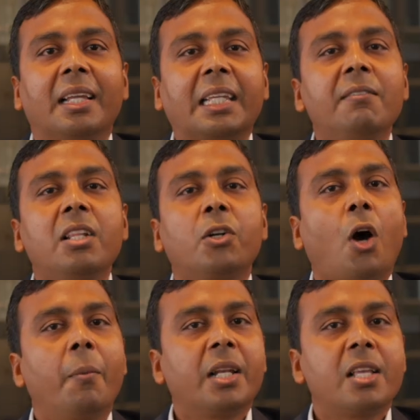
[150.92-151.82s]
Given the
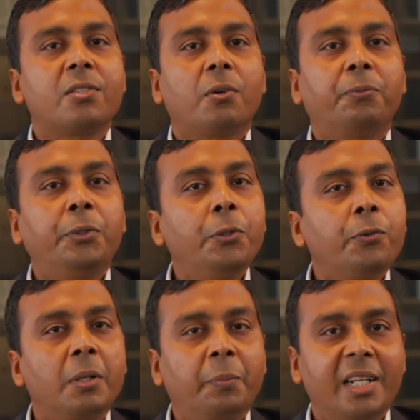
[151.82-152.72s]
dominance of few
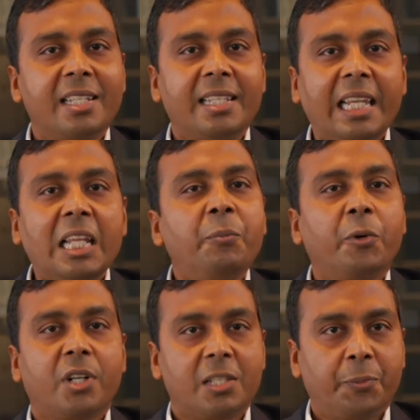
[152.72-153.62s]
companies in
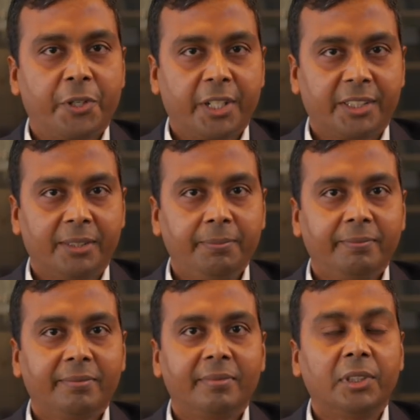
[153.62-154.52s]
potash production,
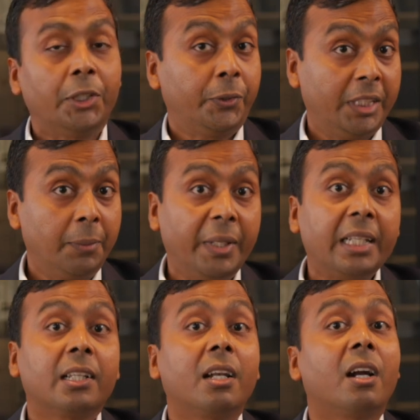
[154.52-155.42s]
Nutrien
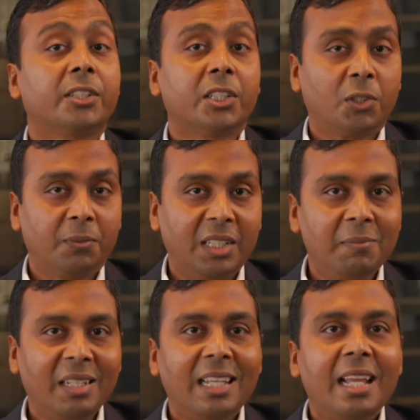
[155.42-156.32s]
being the largest of
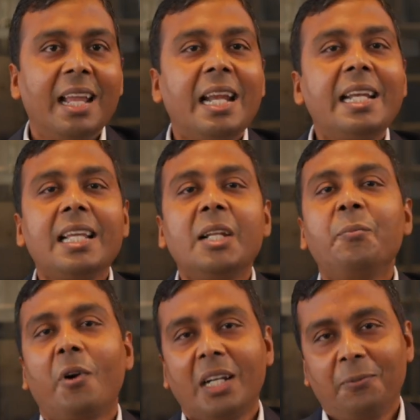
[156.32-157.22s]
them, it is an
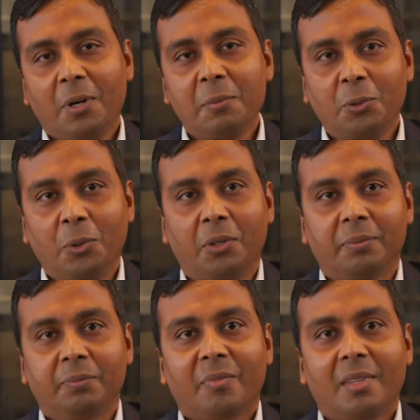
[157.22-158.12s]
important firm to
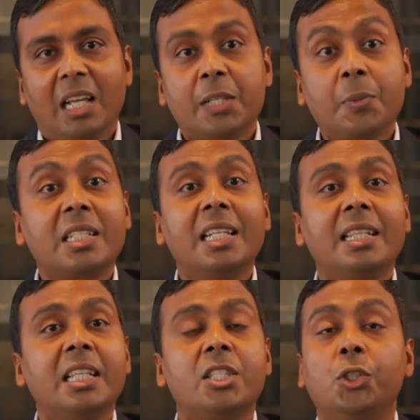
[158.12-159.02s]
own, especially
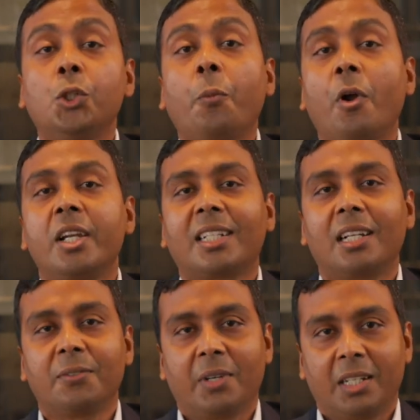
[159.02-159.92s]
in this geopolitical
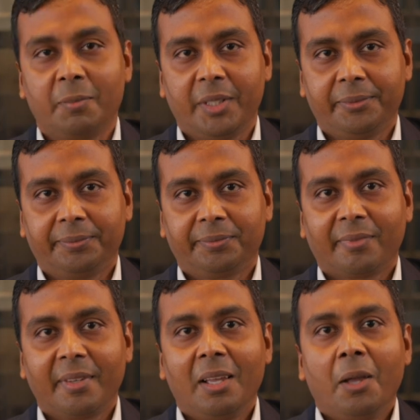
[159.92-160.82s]
environment,
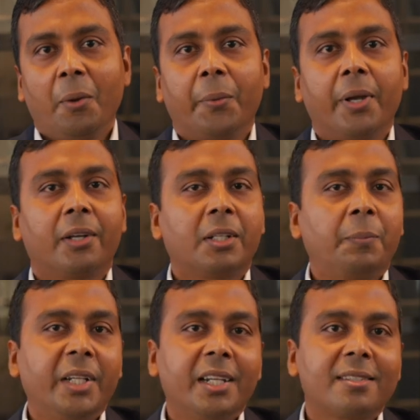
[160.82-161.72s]
where other
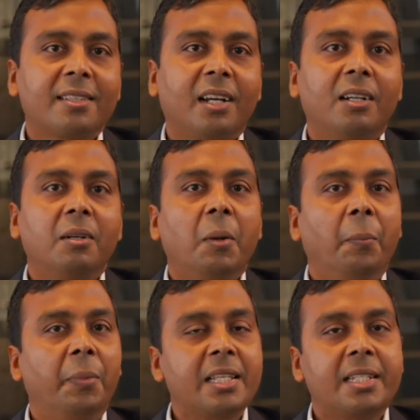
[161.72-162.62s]
players are
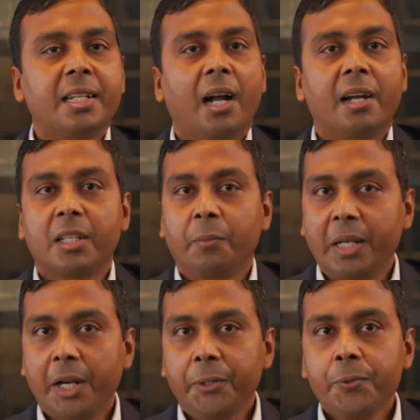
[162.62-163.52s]
based in either
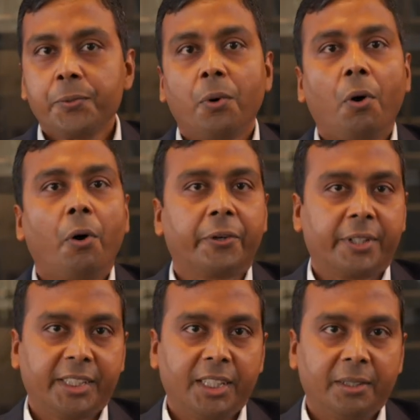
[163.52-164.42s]
Belarus or
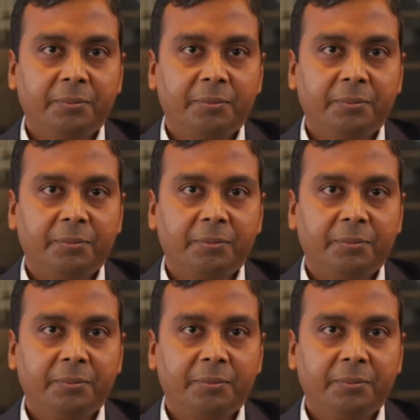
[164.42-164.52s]
Russia.